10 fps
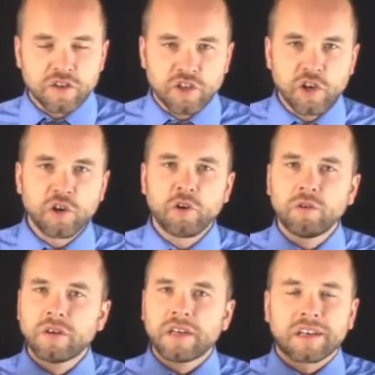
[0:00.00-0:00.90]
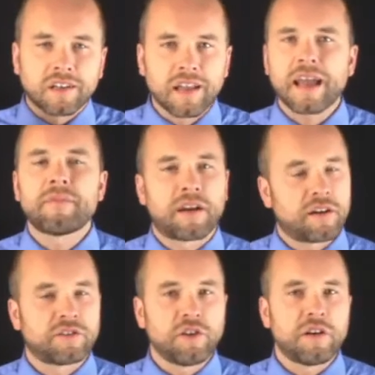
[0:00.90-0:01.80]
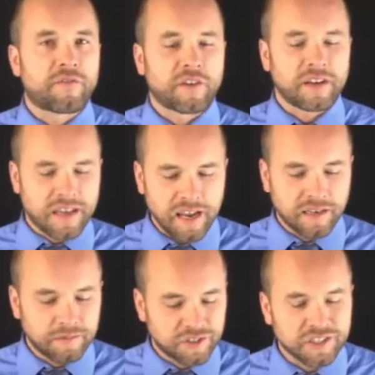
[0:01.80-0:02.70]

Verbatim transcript: to claim there are two different kingdoms,